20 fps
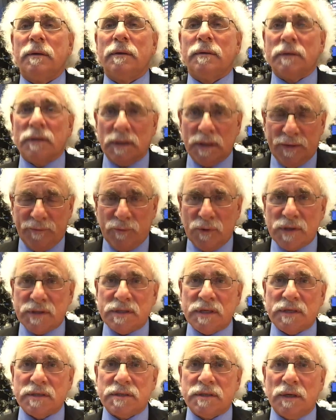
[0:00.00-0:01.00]
delivery
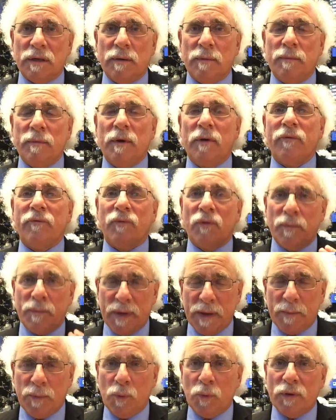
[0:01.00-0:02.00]
system for
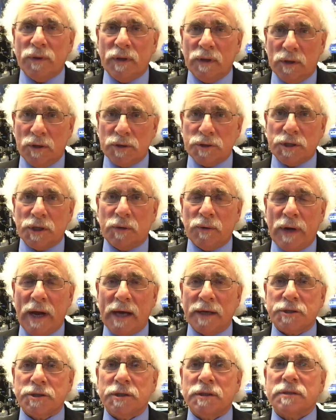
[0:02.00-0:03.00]
people with allergic
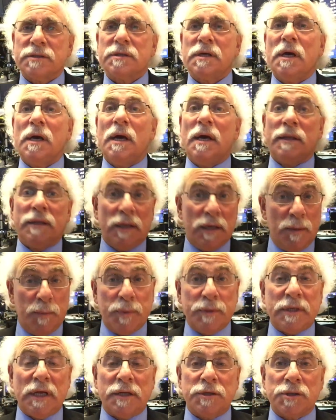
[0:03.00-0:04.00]
reactions that are
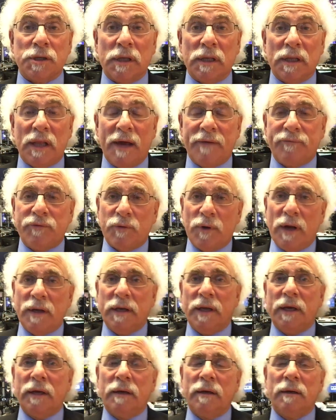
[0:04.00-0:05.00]
potentially
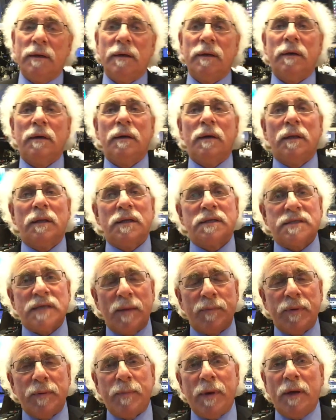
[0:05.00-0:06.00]
life-threatening. This
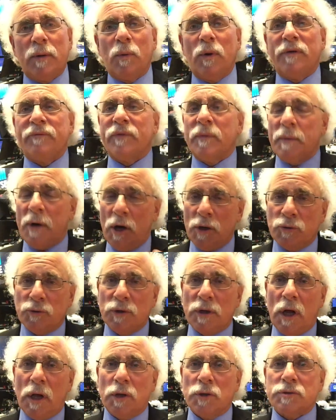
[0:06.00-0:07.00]
EpiPen went from $100
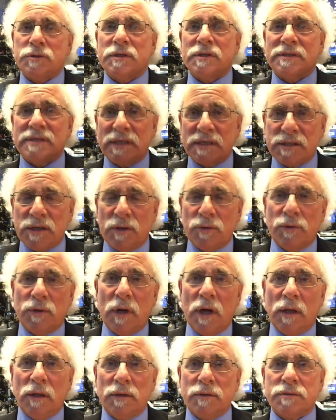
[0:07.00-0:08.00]
to
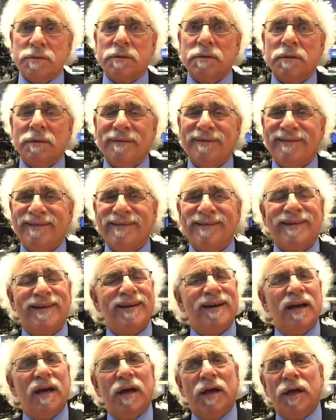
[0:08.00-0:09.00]
$600.
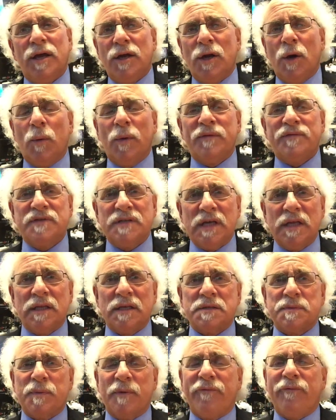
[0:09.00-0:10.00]
You know, we've seen
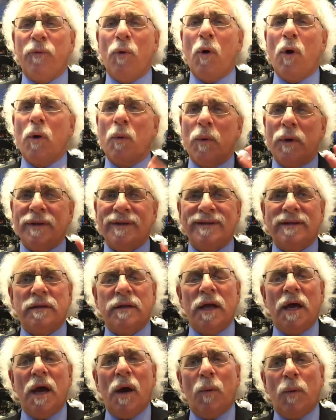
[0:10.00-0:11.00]
this before
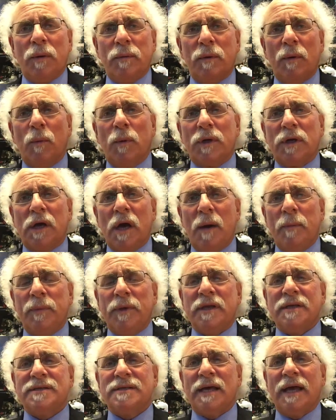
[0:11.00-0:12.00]
when
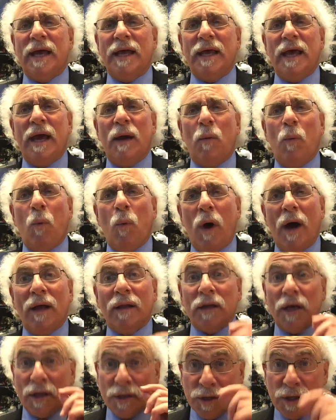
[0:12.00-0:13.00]
companies say,
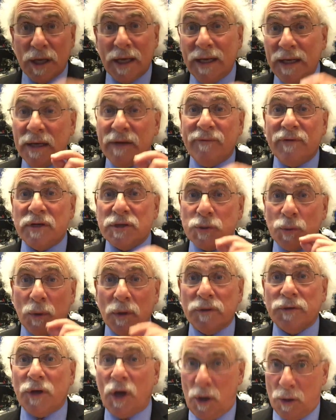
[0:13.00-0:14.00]
while an individual
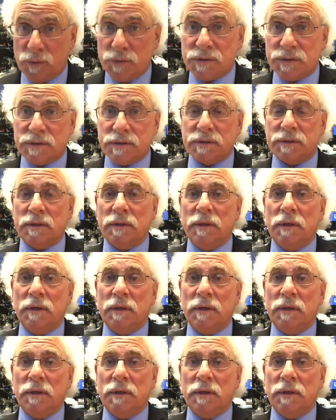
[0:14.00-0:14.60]
dose